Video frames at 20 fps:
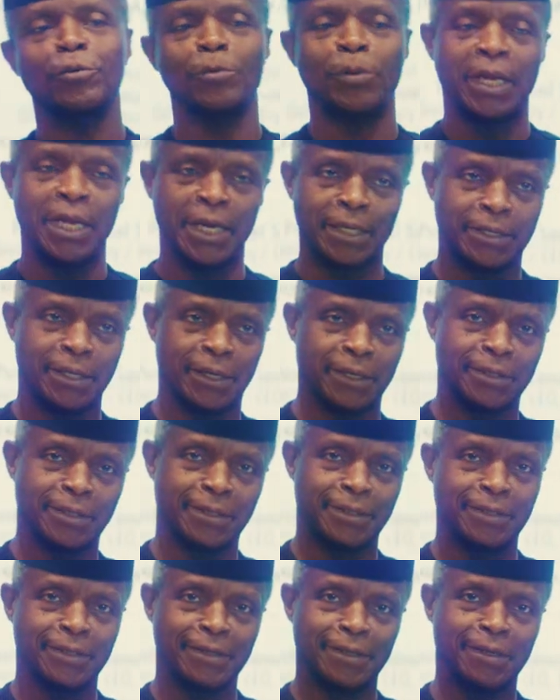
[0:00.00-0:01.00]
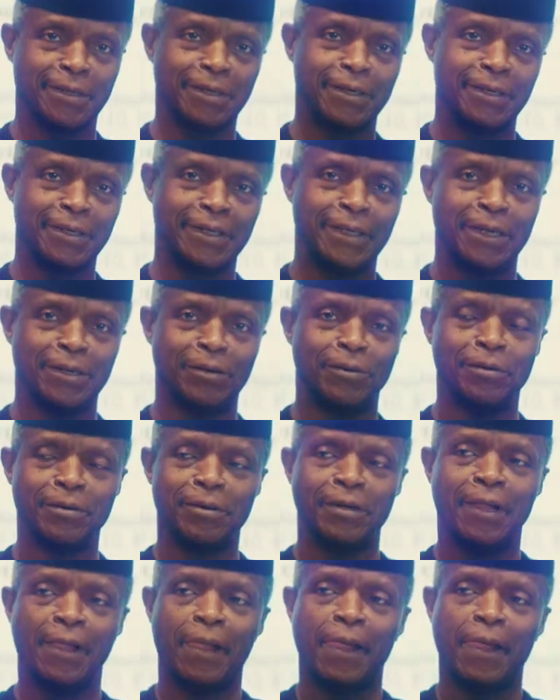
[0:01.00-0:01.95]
who hate us, you know.